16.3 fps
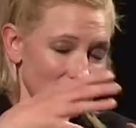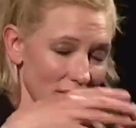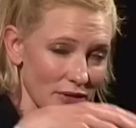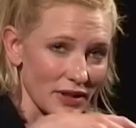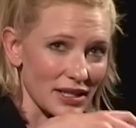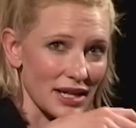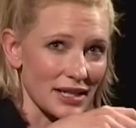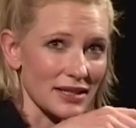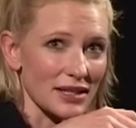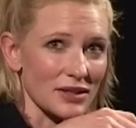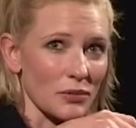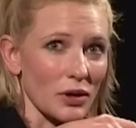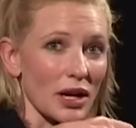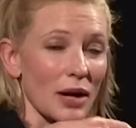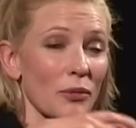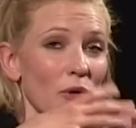So the desert's
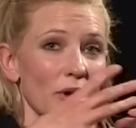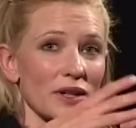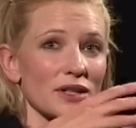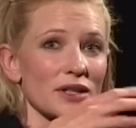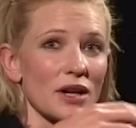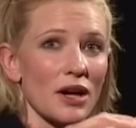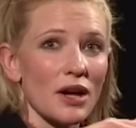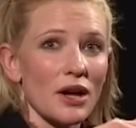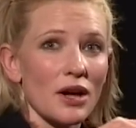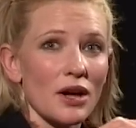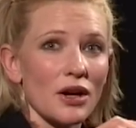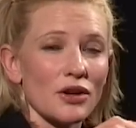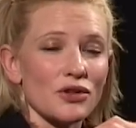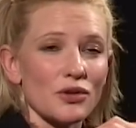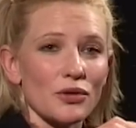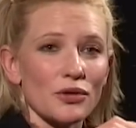what I'm always
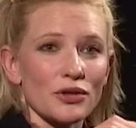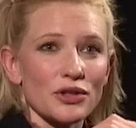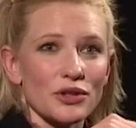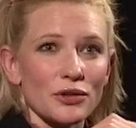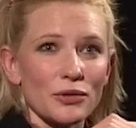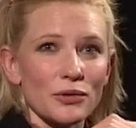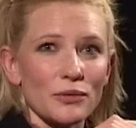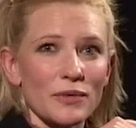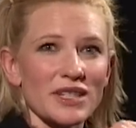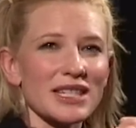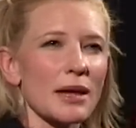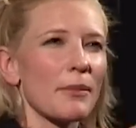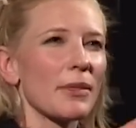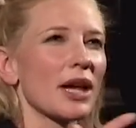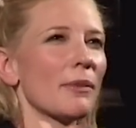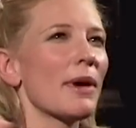drawn to. There's
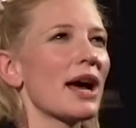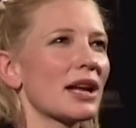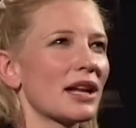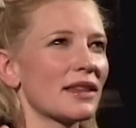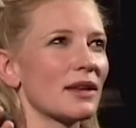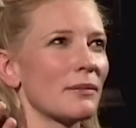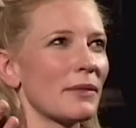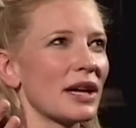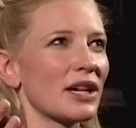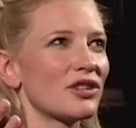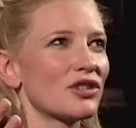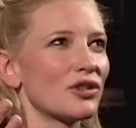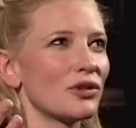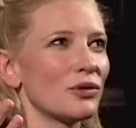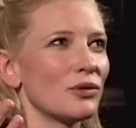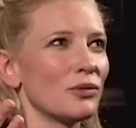something about it that
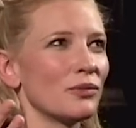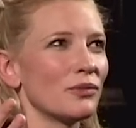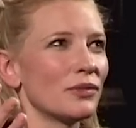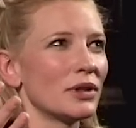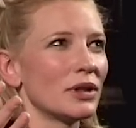makes you